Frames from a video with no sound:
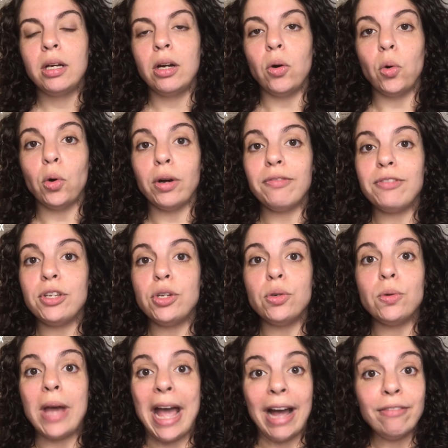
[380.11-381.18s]
Or if you,
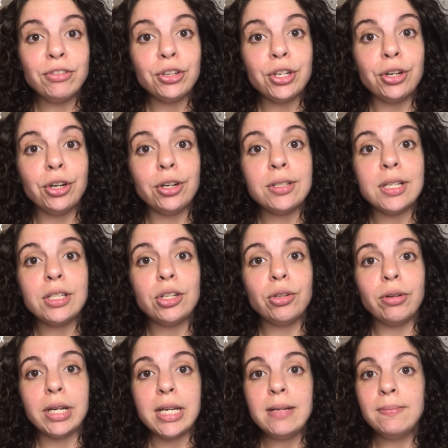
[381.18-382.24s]
after your nursing
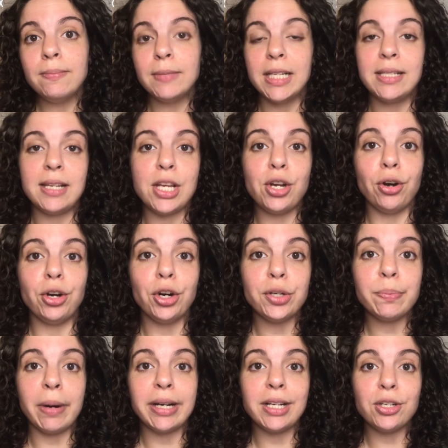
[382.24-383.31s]
degree, let's say you're a nurse
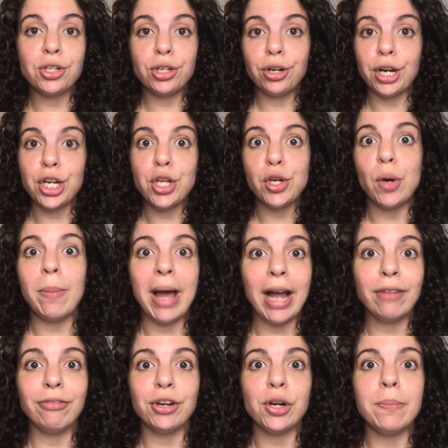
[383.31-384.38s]
practitioner and you go back
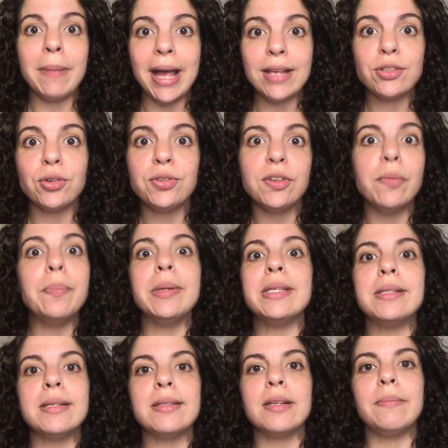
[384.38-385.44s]
for your master's of
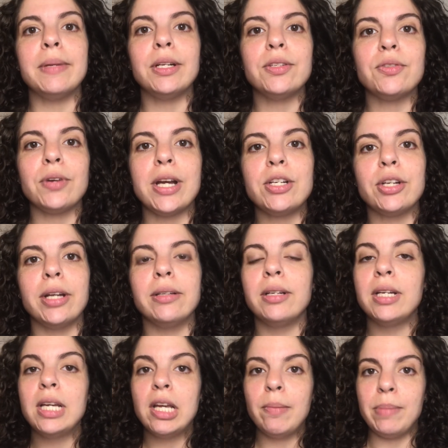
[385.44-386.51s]
business administration
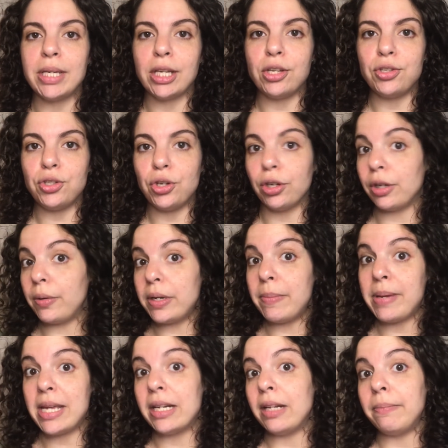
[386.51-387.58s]
because you're going to
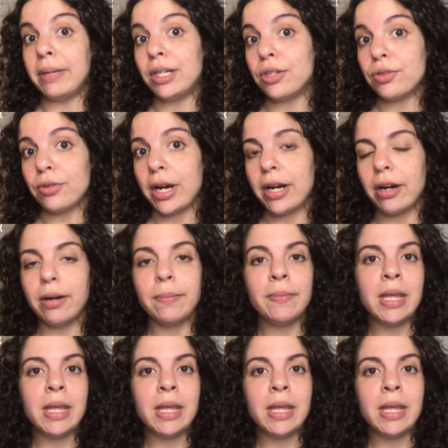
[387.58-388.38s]
be an administrator,